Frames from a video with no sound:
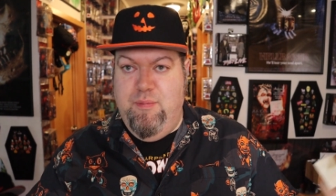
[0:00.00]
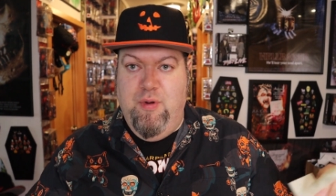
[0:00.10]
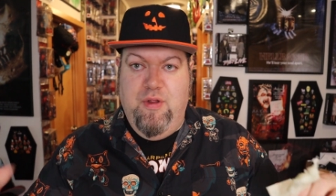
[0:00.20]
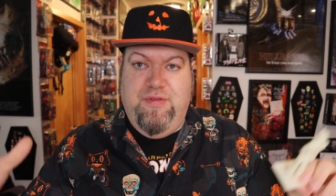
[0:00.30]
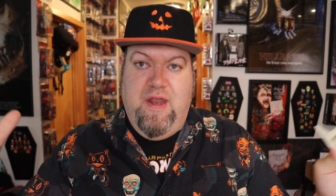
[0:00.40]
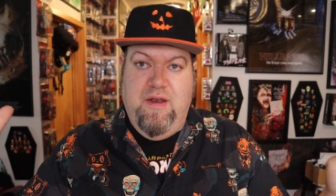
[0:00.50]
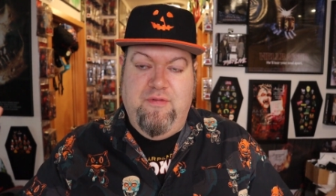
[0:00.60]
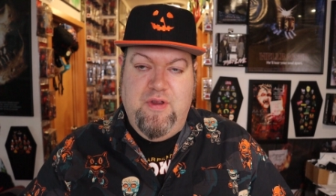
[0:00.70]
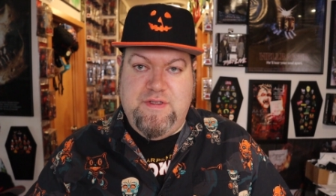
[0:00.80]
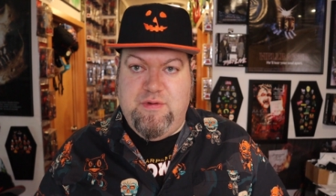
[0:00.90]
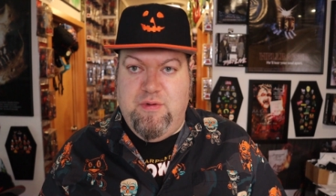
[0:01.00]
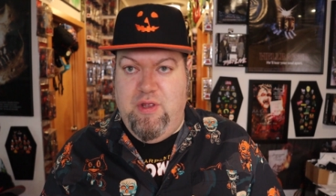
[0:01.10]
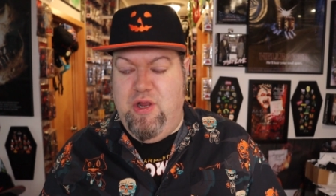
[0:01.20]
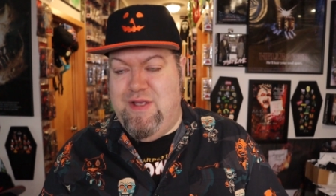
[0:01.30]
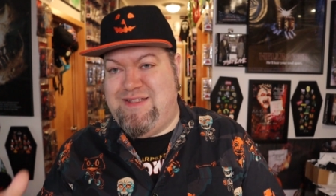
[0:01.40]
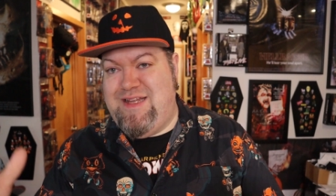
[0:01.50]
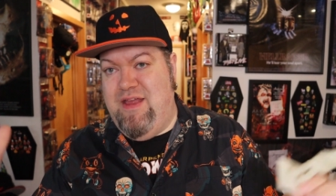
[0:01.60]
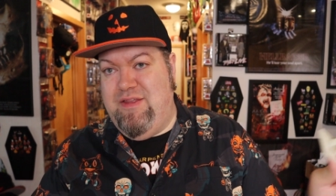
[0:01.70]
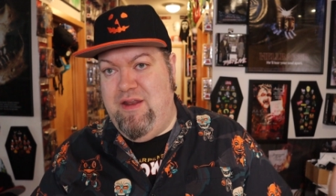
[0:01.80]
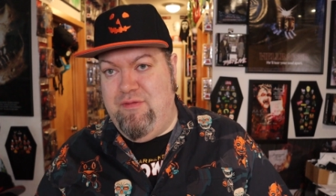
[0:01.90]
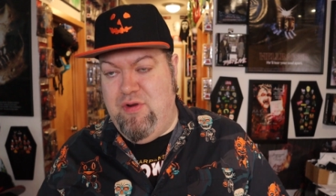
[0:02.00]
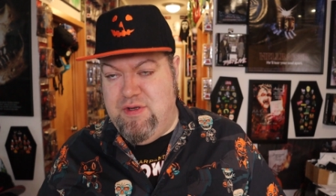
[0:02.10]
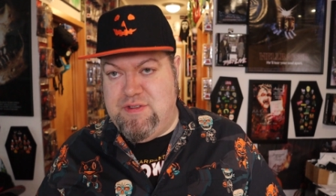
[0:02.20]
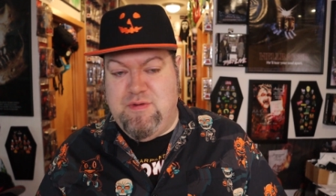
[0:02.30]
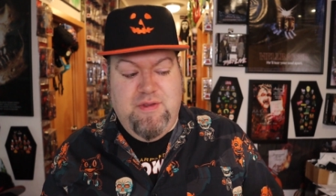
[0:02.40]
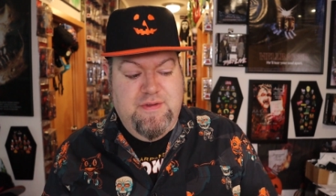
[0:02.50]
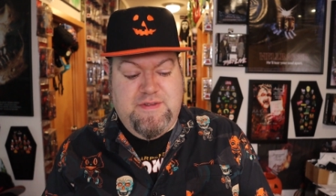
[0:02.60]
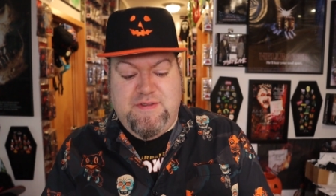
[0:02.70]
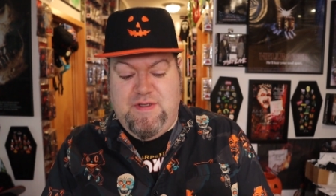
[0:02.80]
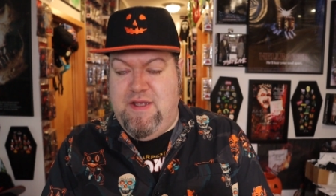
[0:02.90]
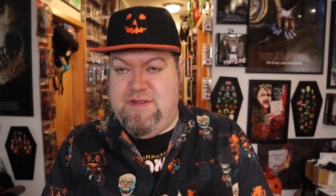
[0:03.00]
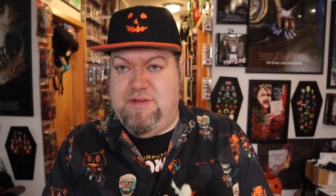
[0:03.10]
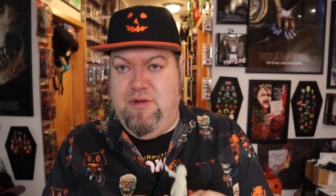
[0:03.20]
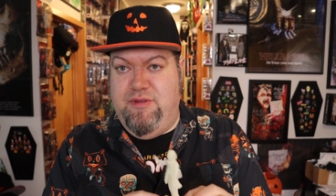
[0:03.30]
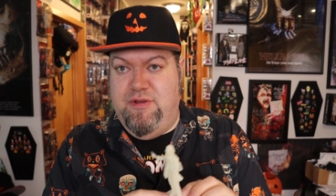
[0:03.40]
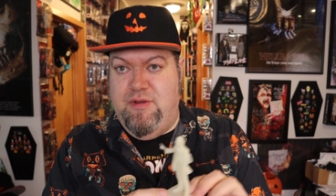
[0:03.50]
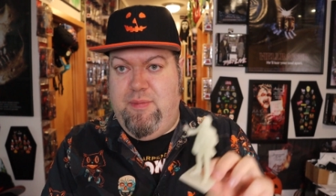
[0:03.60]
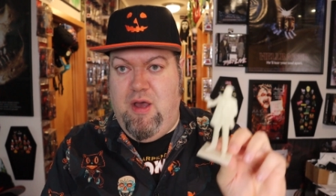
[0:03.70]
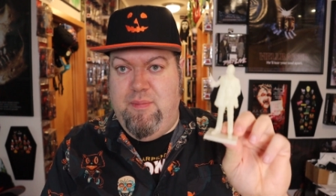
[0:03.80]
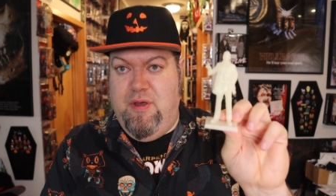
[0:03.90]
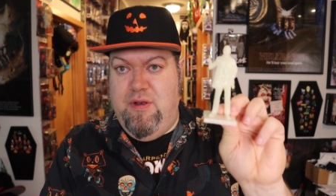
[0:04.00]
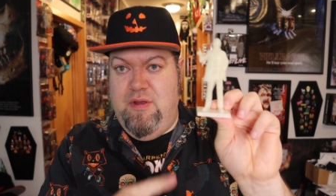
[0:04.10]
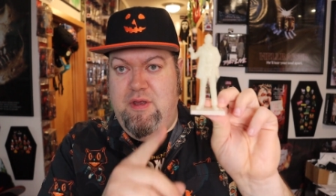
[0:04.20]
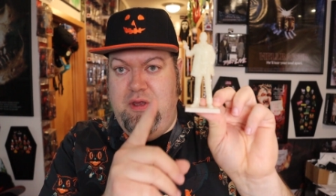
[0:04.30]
birth anniversary or his death anniversary, this is a nice little thing to pop on